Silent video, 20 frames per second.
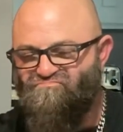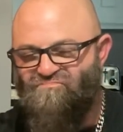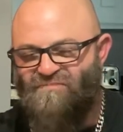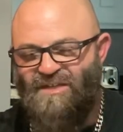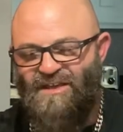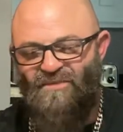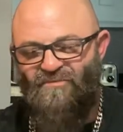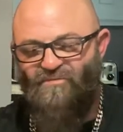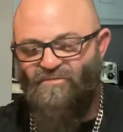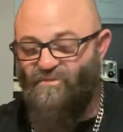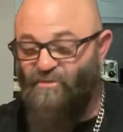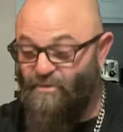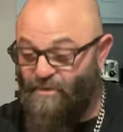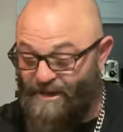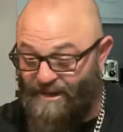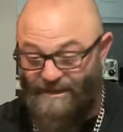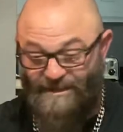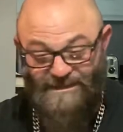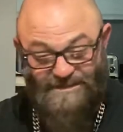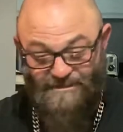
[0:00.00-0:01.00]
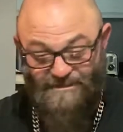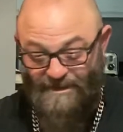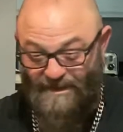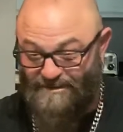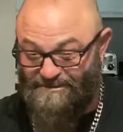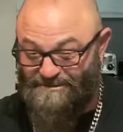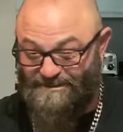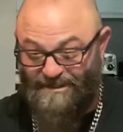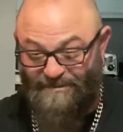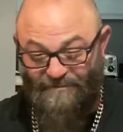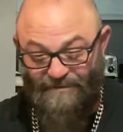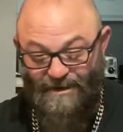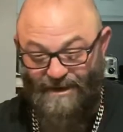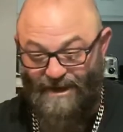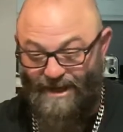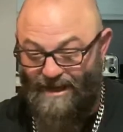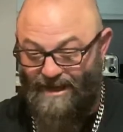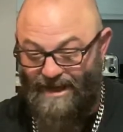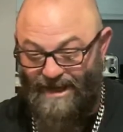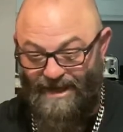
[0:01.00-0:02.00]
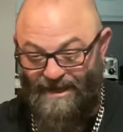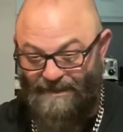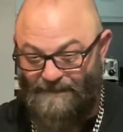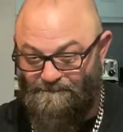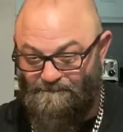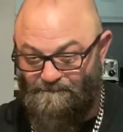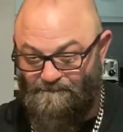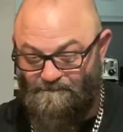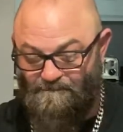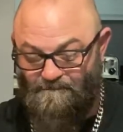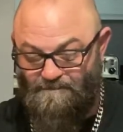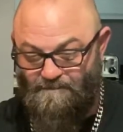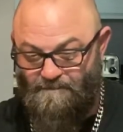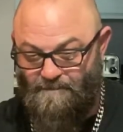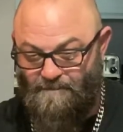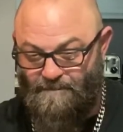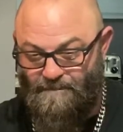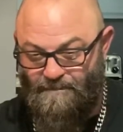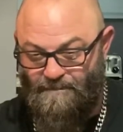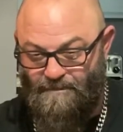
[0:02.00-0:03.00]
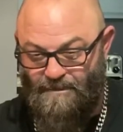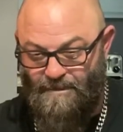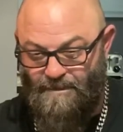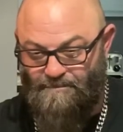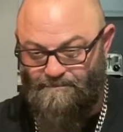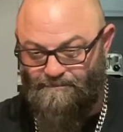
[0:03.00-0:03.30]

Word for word: It really smells different. I, I,